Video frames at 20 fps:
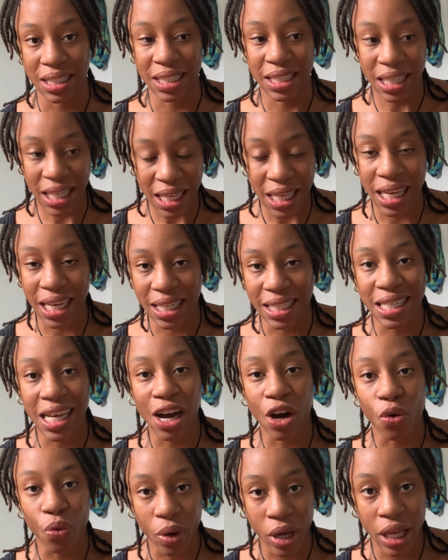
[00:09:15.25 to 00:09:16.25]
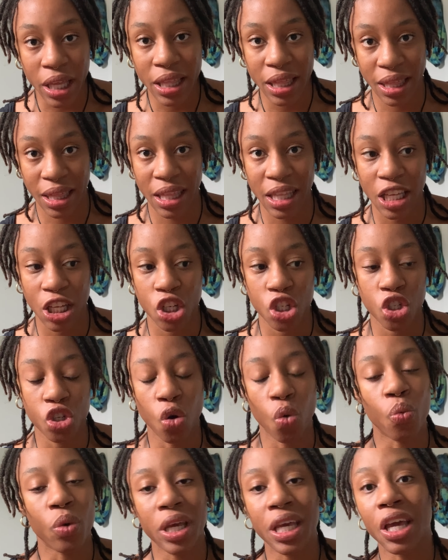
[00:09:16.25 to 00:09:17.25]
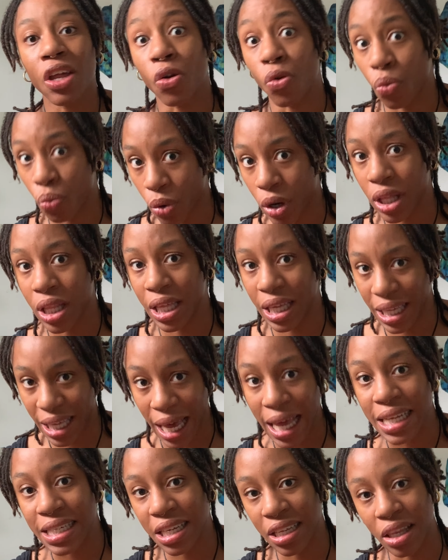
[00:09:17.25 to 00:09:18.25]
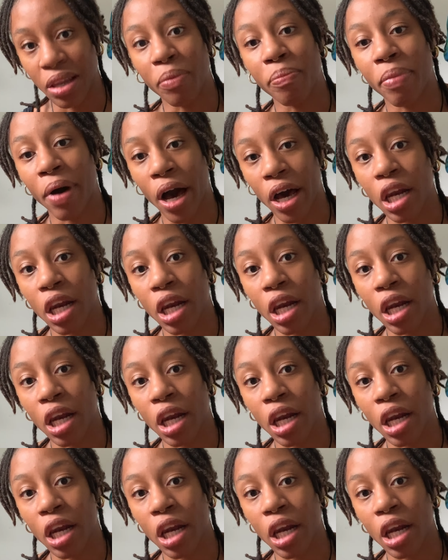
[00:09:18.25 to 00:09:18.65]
seen and dealt with so we can really get to the